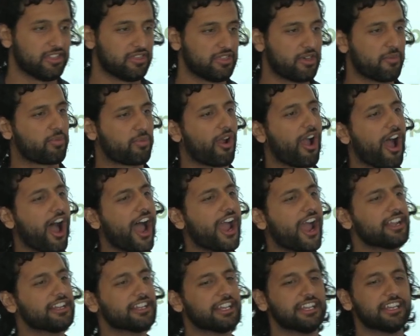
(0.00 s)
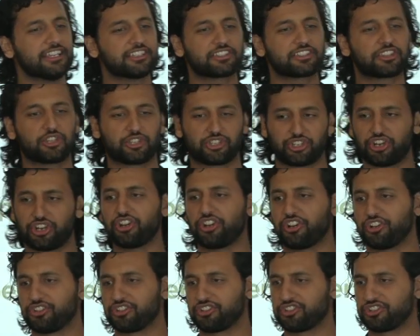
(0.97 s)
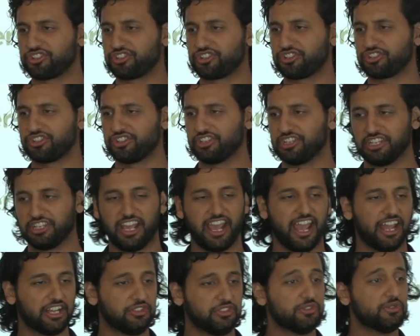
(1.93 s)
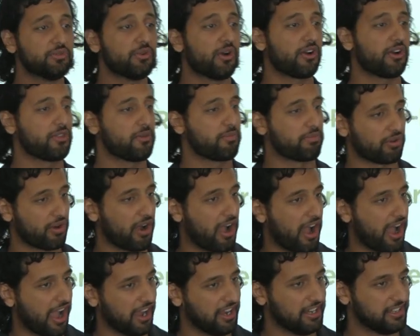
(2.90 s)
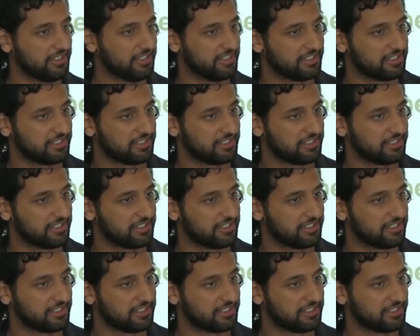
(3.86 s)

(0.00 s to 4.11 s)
the bride is the church, yes. and you are the bride.